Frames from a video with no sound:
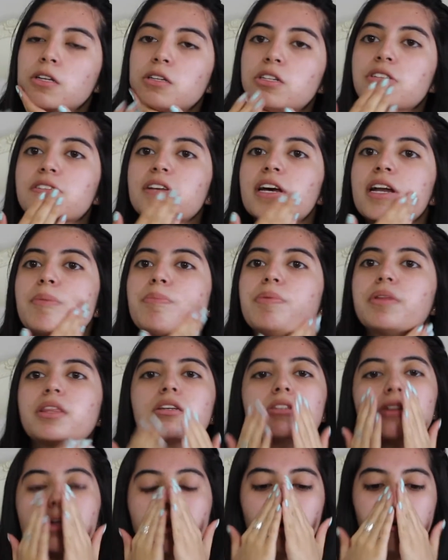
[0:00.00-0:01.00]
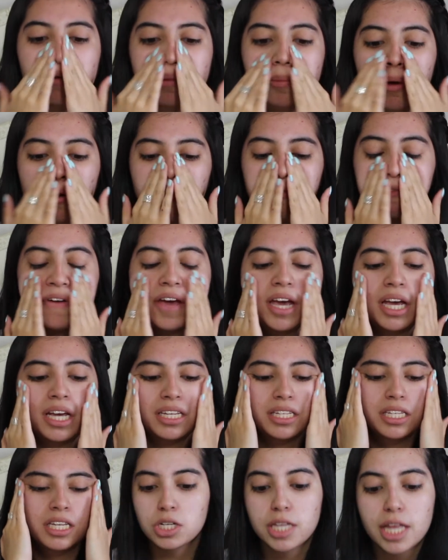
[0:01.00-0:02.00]
Just gonna put this all over my
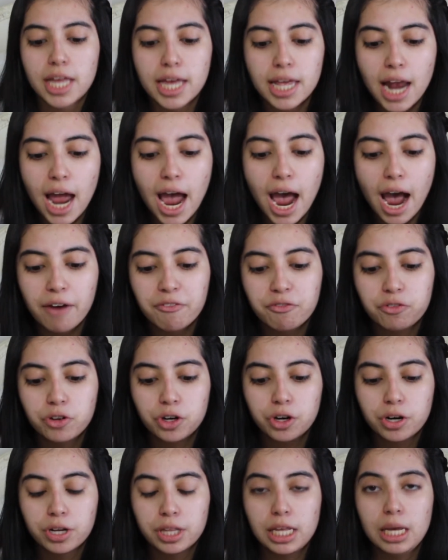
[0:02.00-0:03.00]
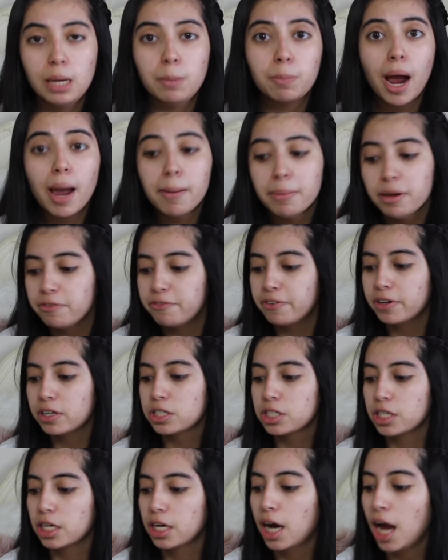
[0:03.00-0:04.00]
face. So then after the priming
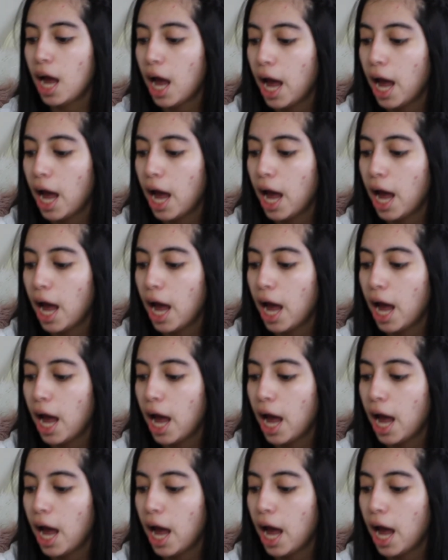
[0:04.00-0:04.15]
filter,